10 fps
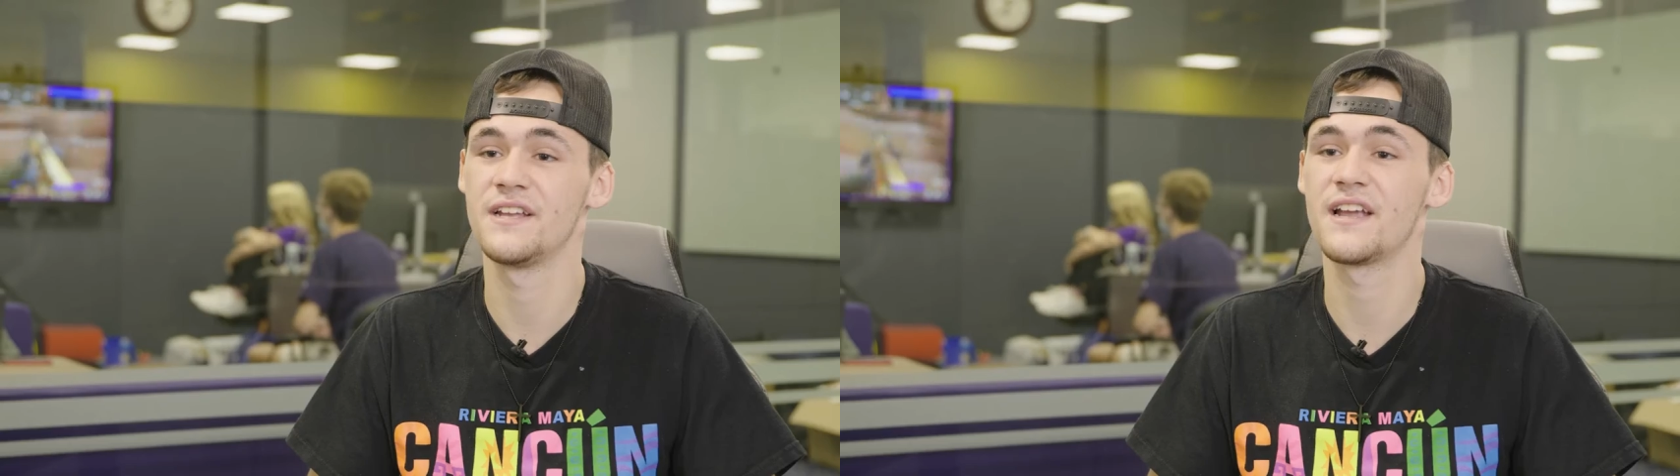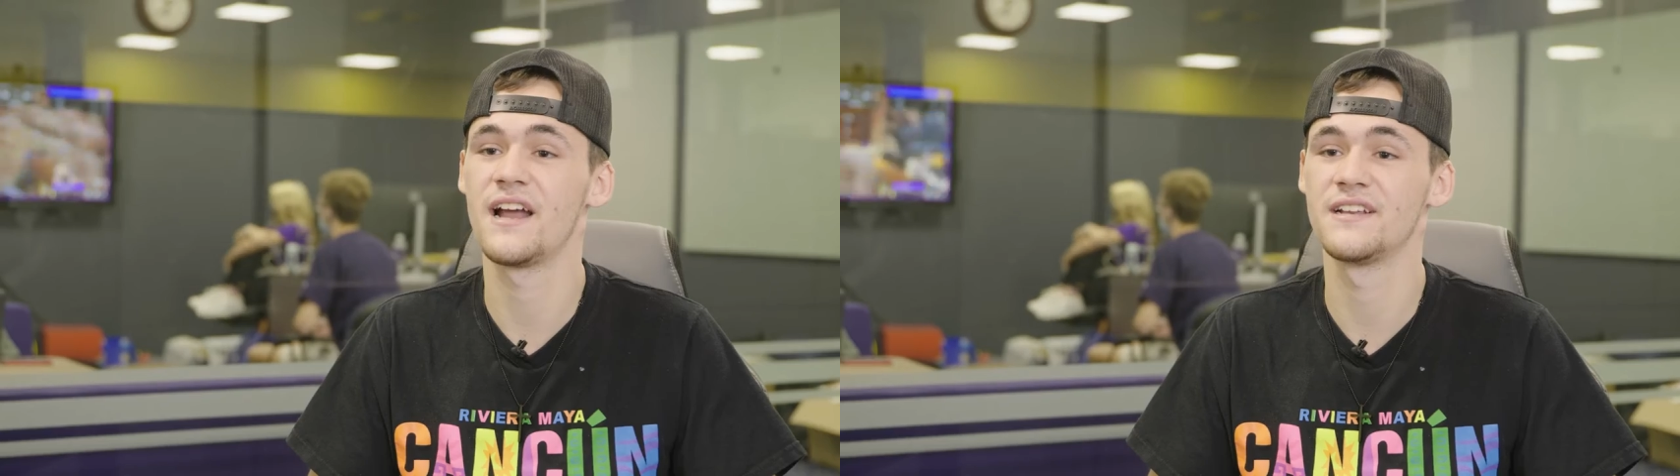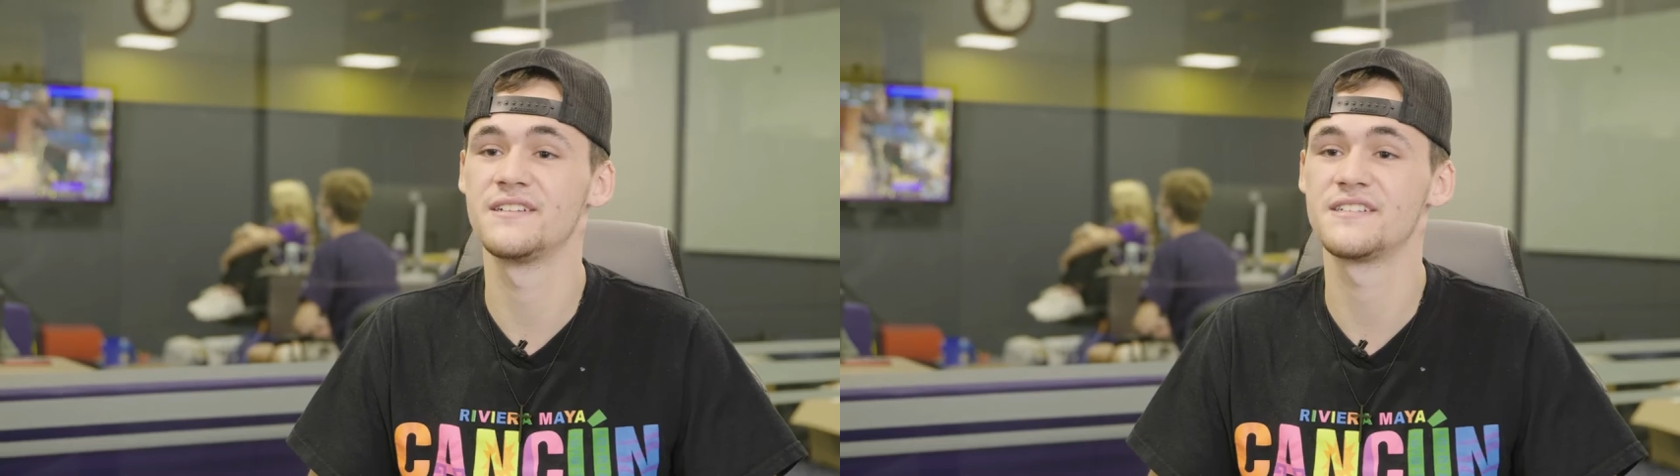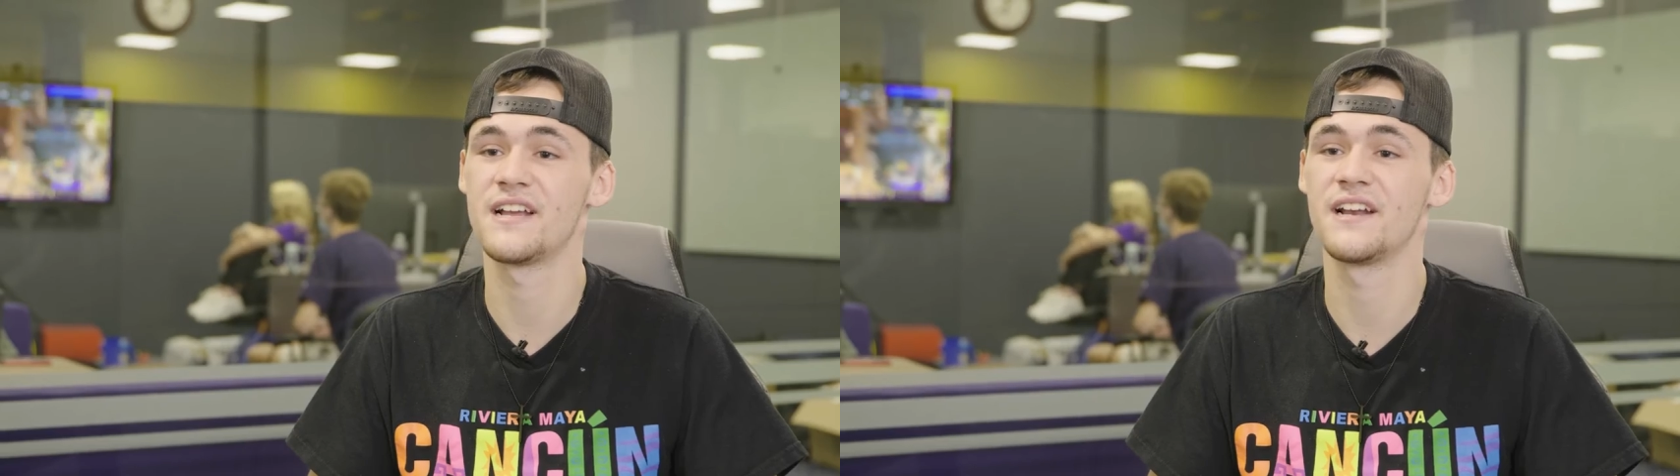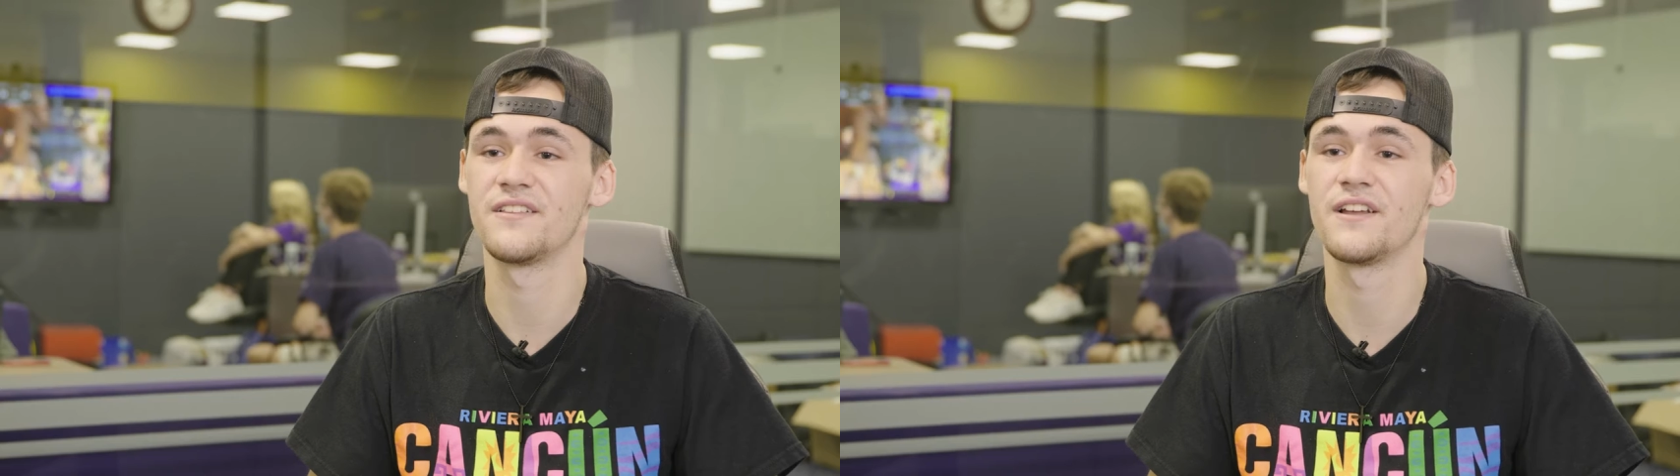they kind of
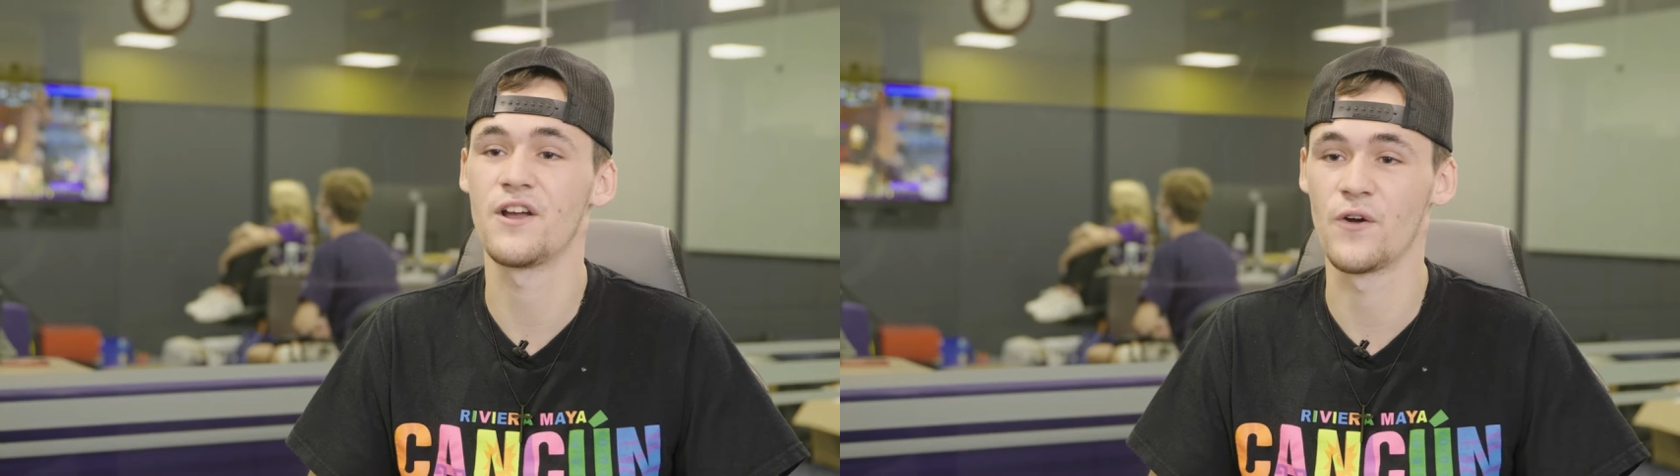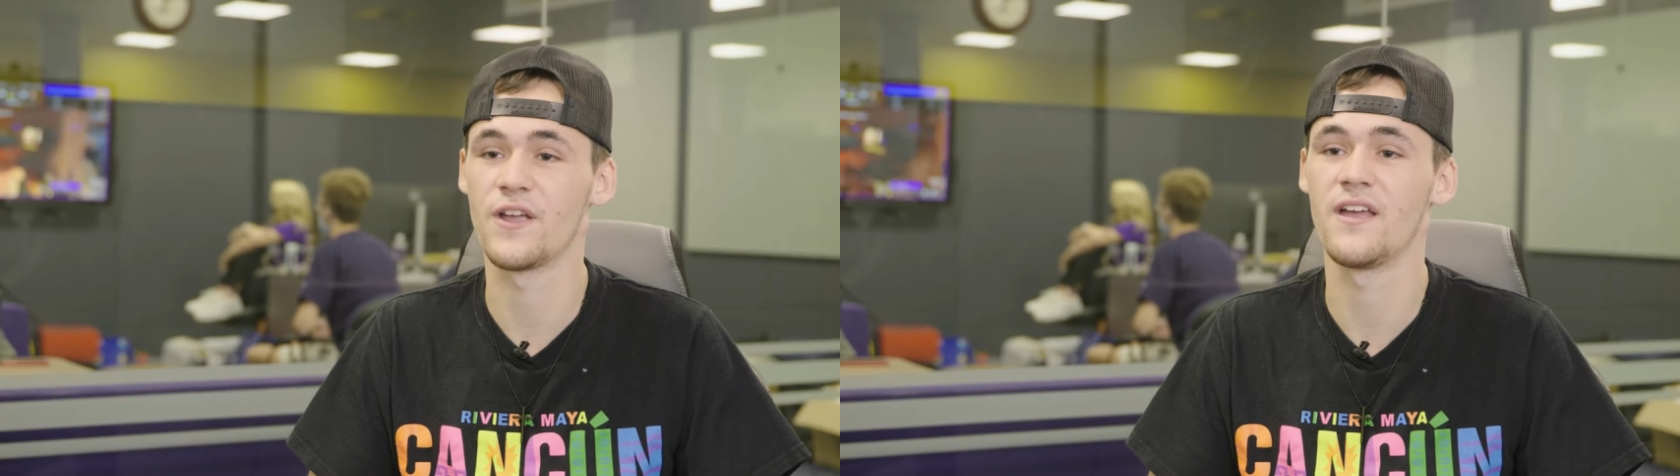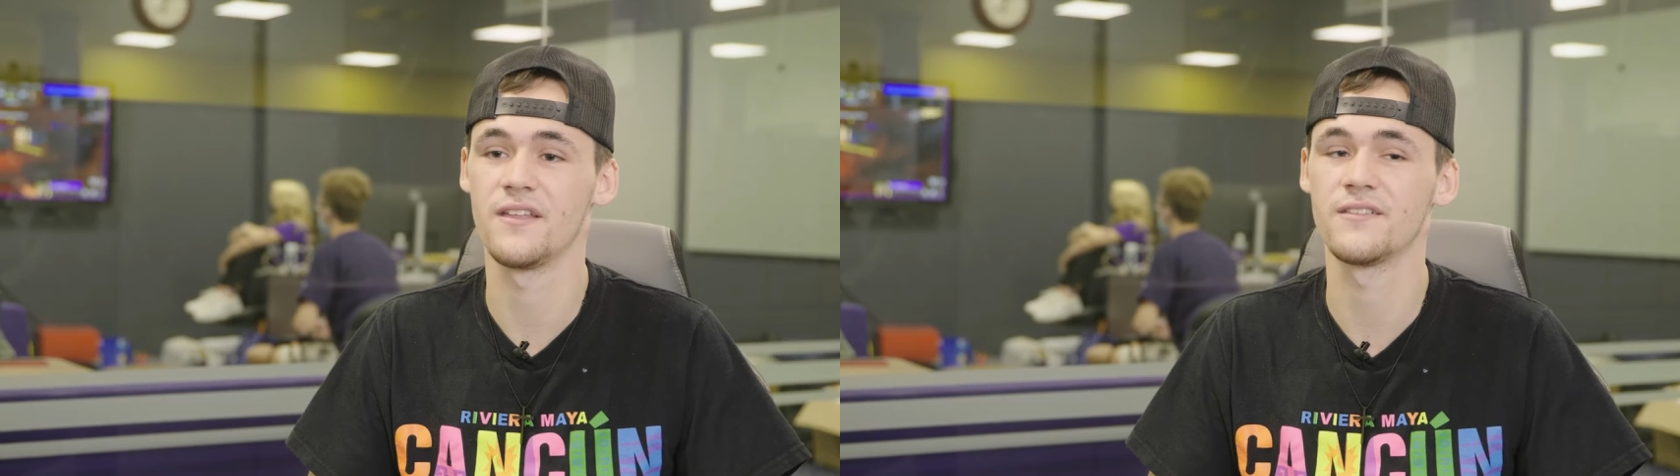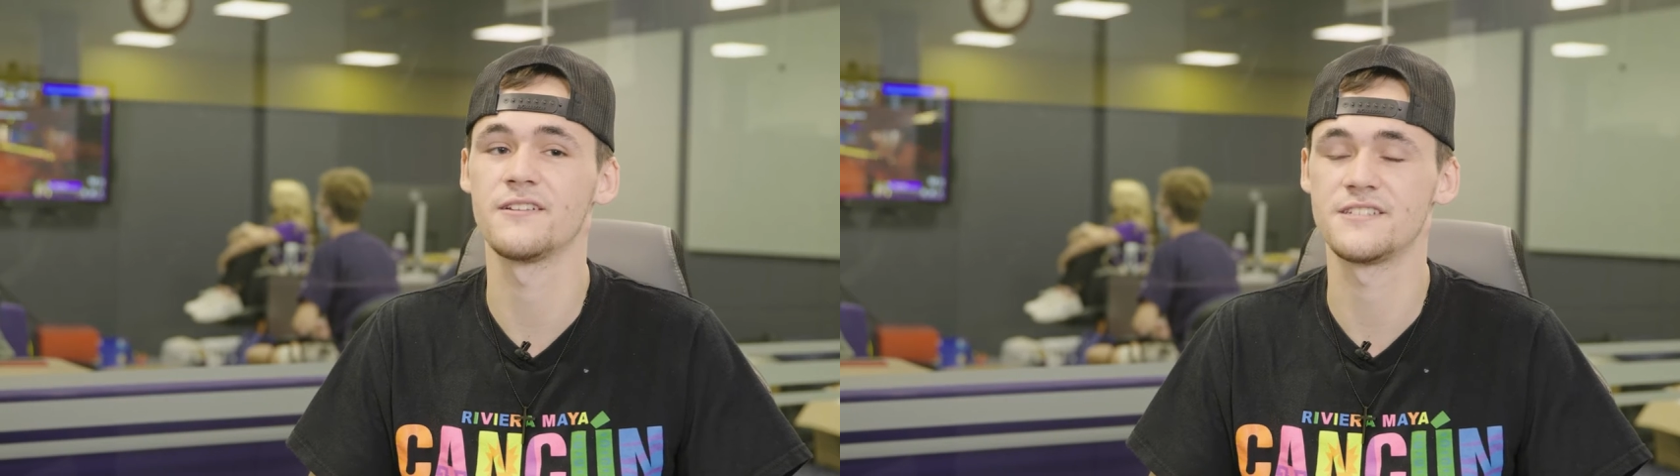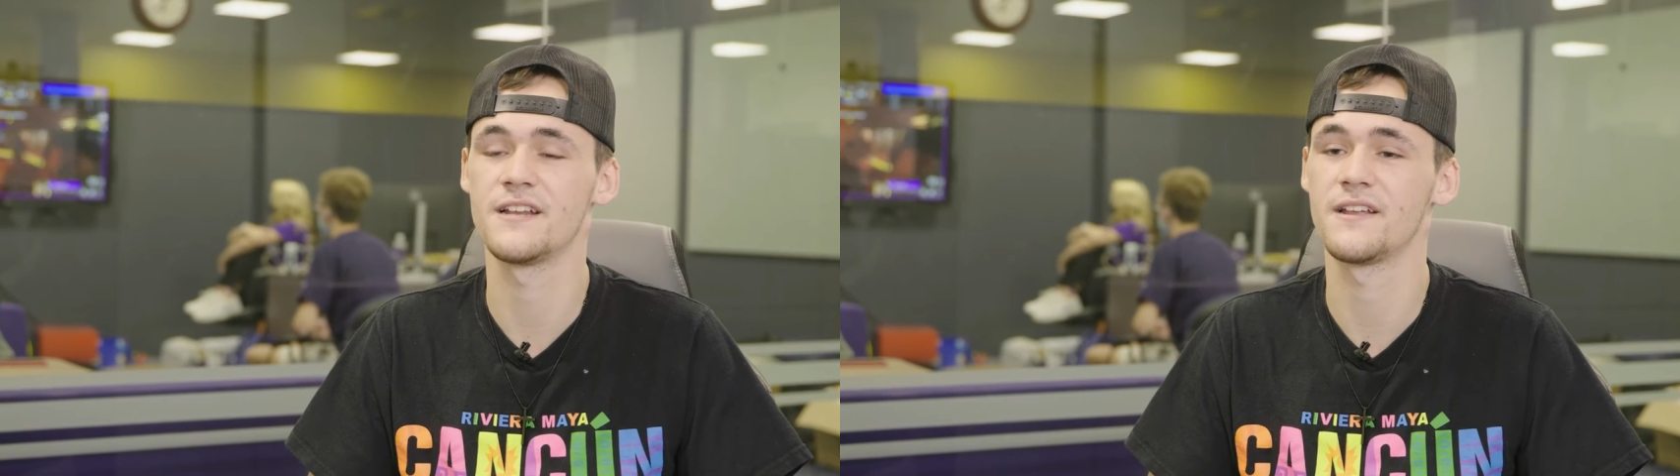decided like, okay,
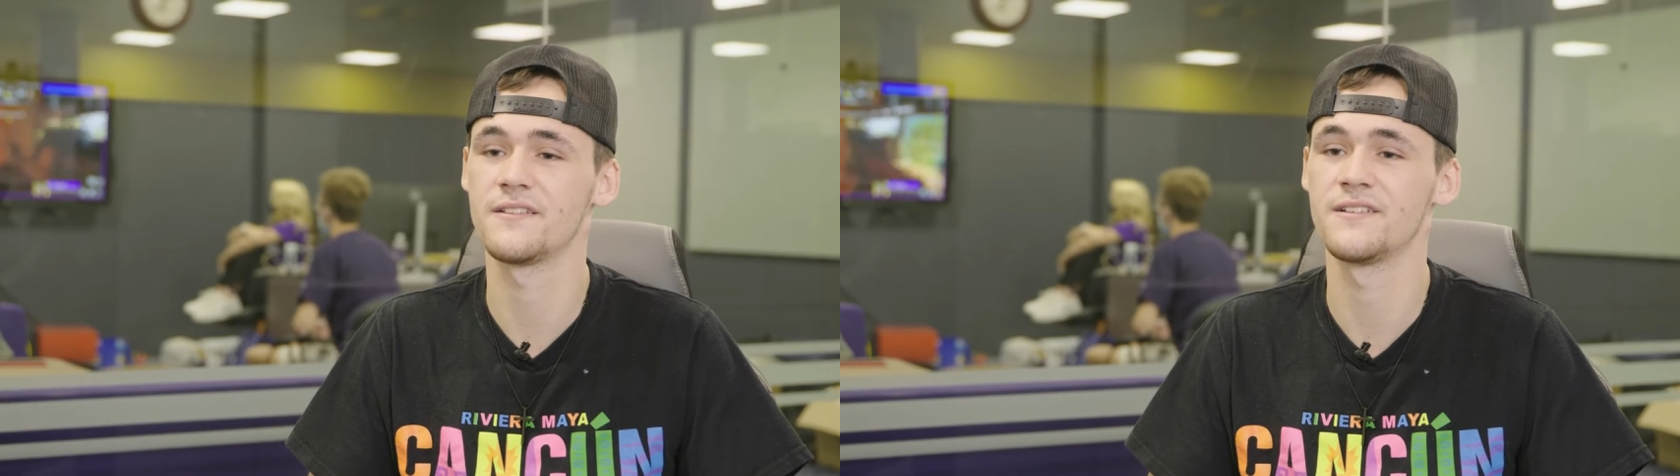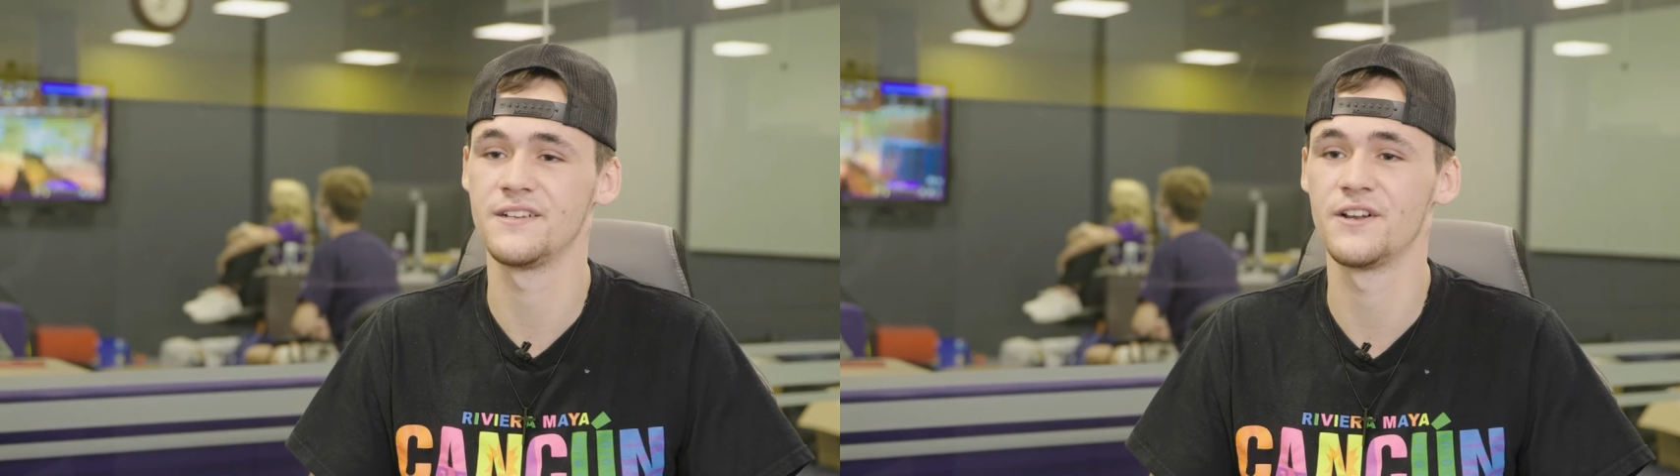let's take,